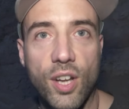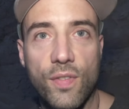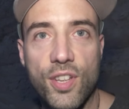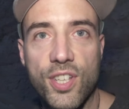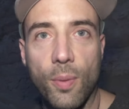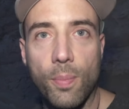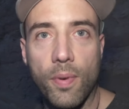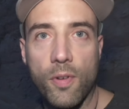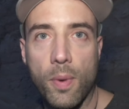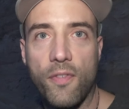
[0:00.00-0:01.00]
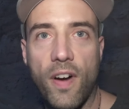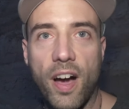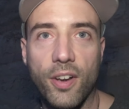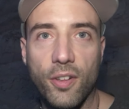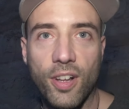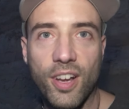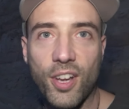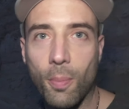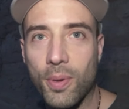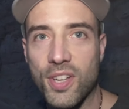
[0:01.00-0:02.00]
so I've just set up for my final
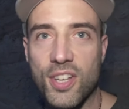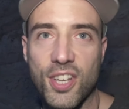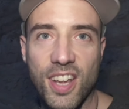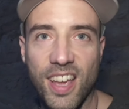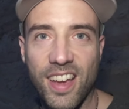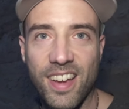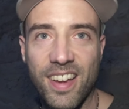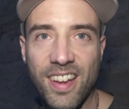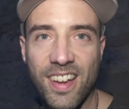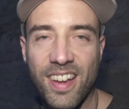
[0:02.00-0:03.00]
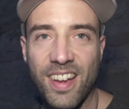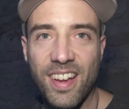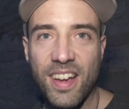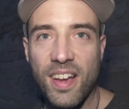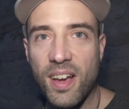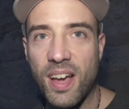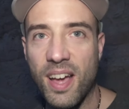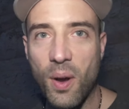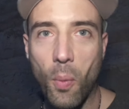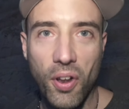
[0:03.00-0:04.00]
composition here.
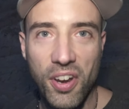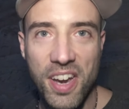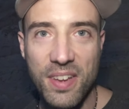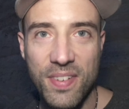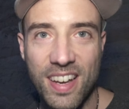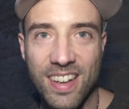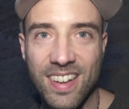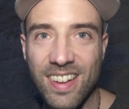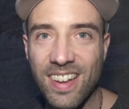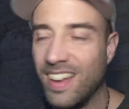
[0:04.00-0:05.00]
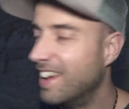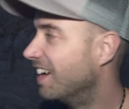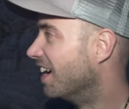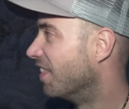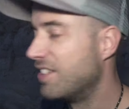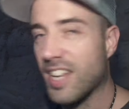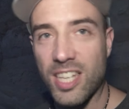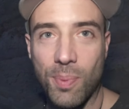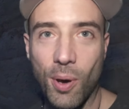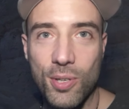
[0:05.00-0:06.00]
What an evening. This
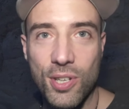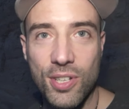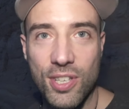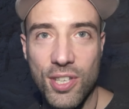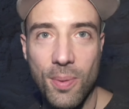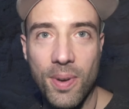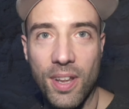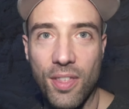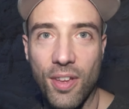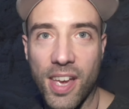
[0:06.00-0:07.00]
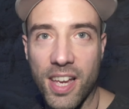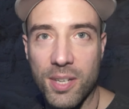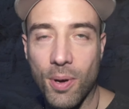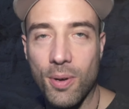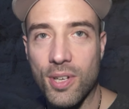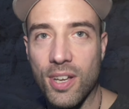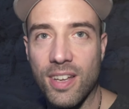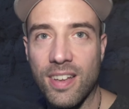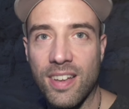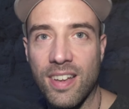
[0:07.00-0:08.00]
exposure is a 2 minute 30 exposure.
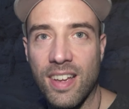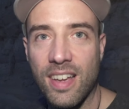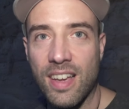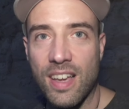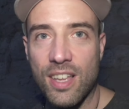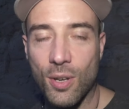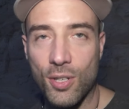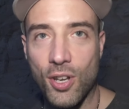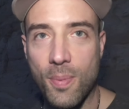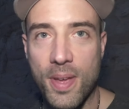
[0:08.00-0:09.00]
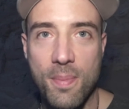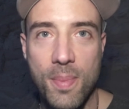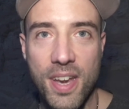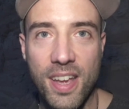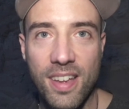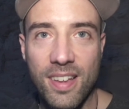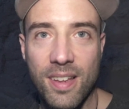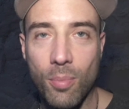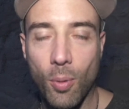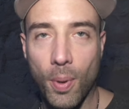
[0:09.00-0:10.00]
So it should have been a minute,
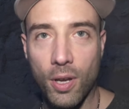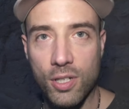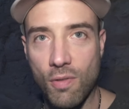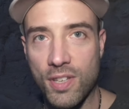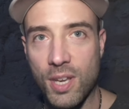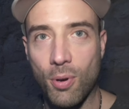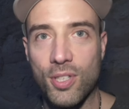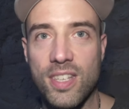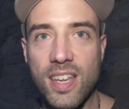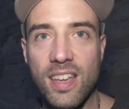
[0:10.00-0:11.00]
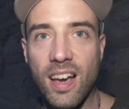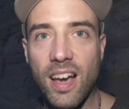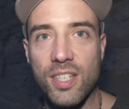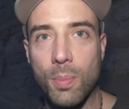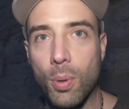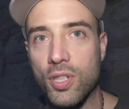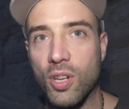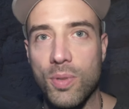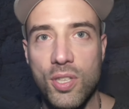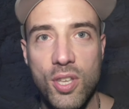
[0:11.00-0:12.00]
but because of reciprocity, I had to push it
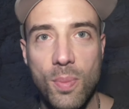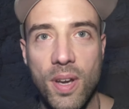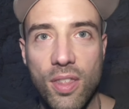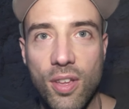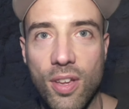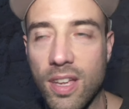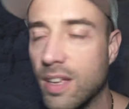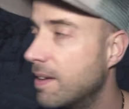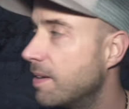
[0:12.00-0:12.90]
up to 2 minute 30.